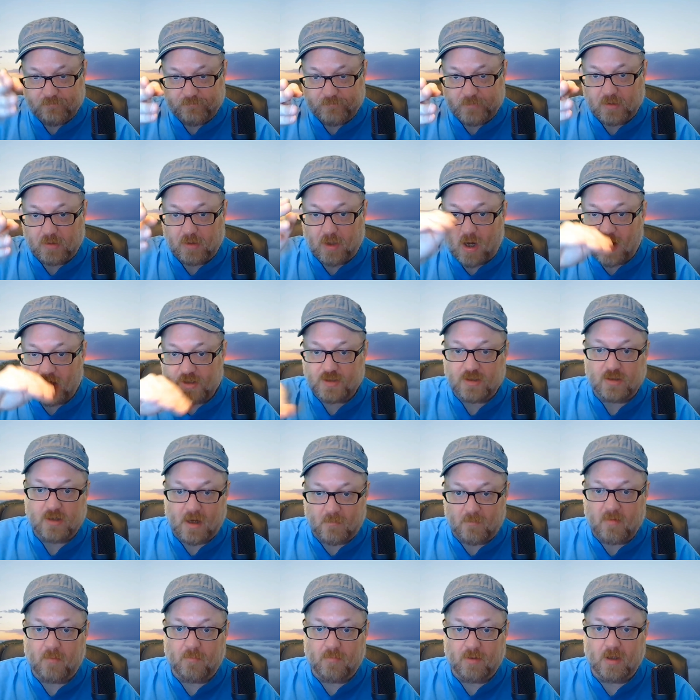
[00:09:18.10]
larger
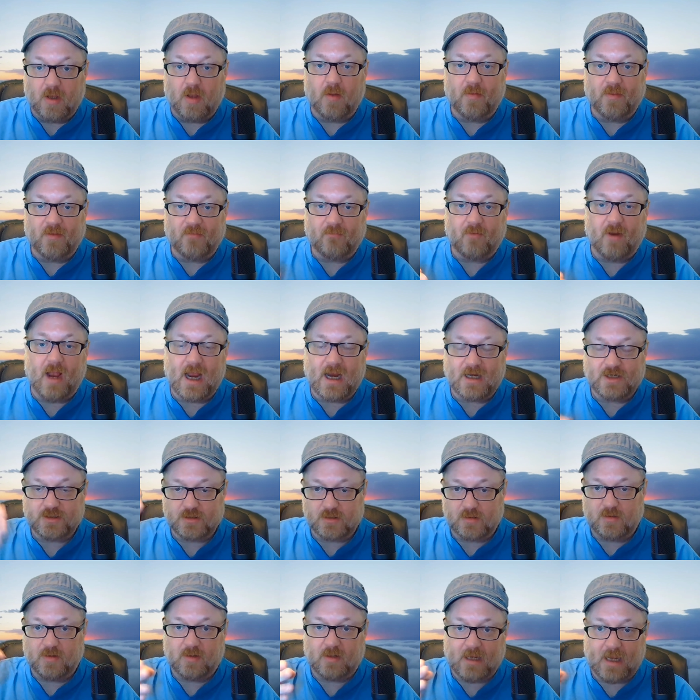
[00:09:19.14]
number below the
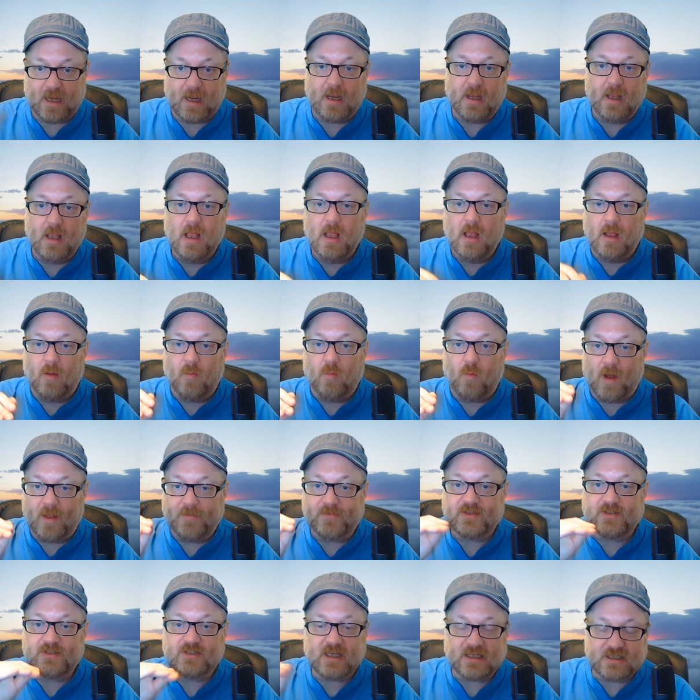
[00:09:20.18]
fraction, okay?
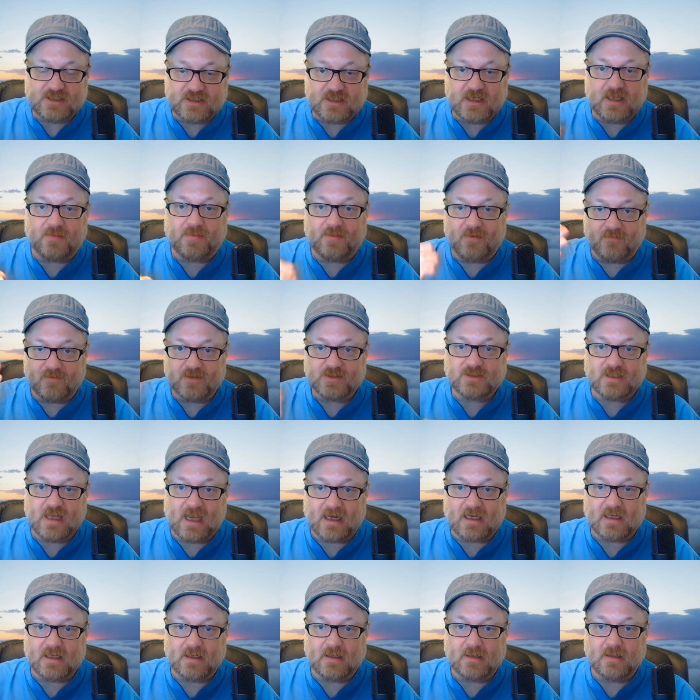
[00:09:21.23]
1/60th of a
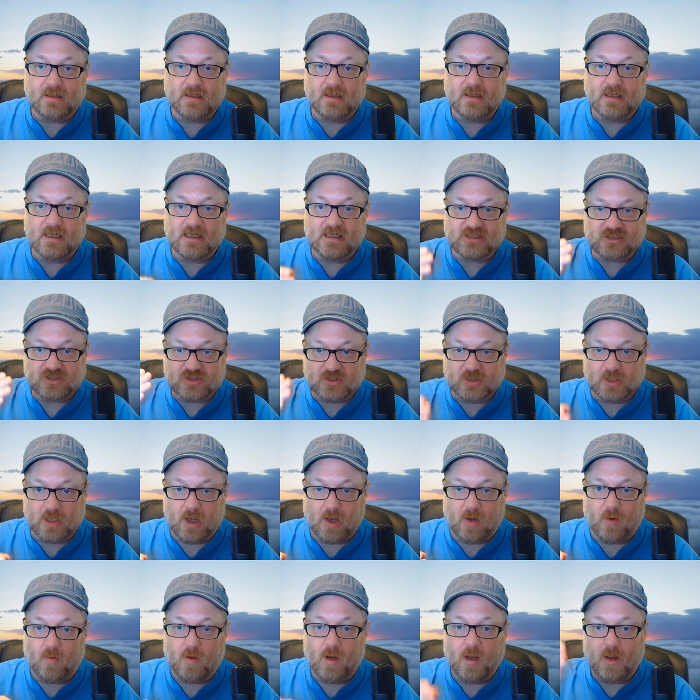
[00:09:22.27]
second is
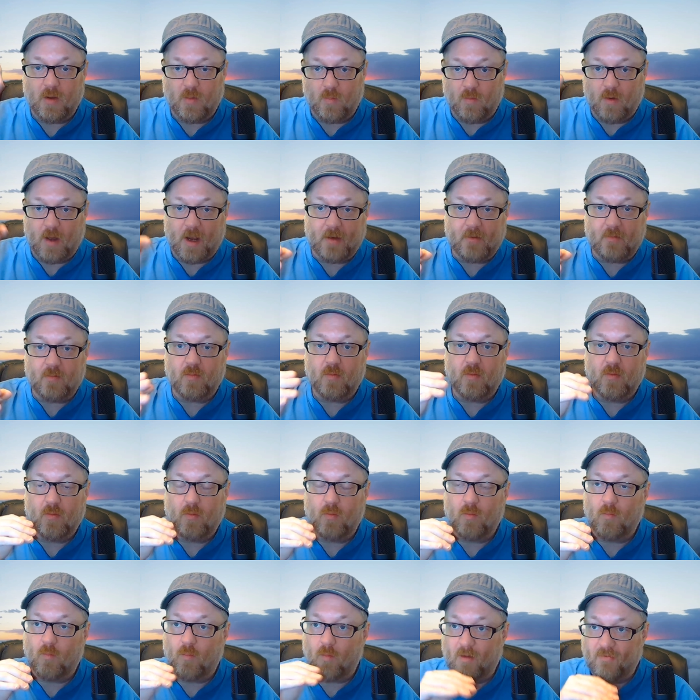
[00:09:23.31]
slow.
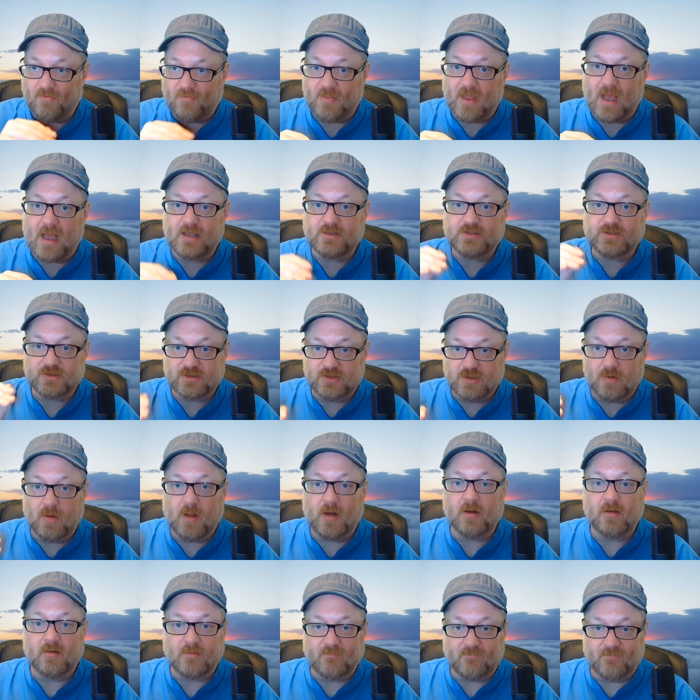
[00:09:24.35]

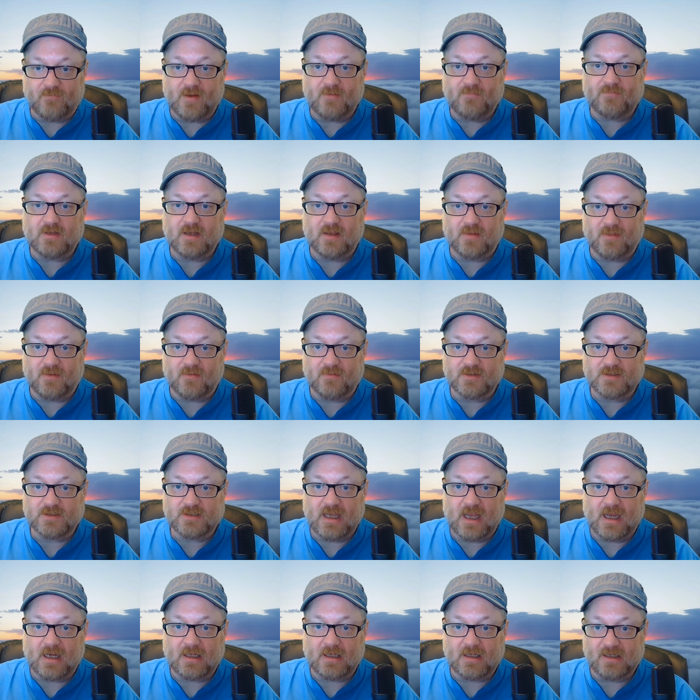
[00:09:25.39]
1,250th of a
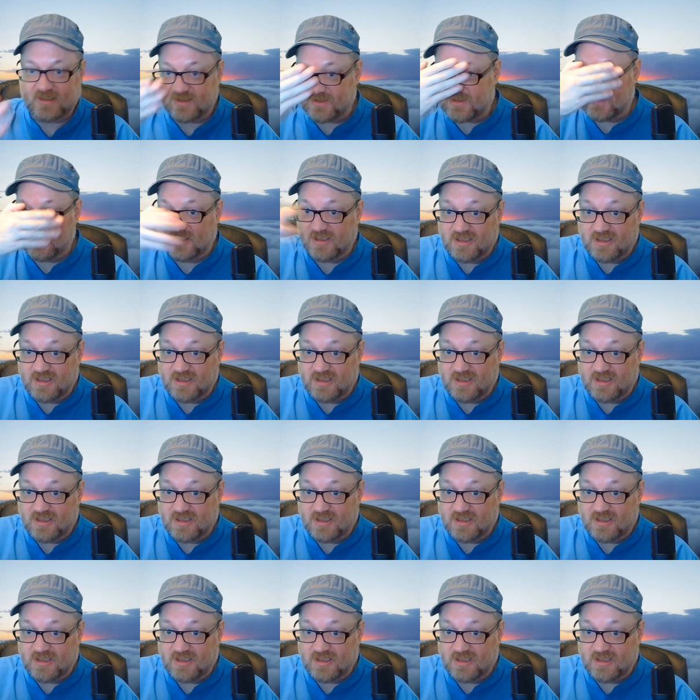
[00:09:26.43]
second is,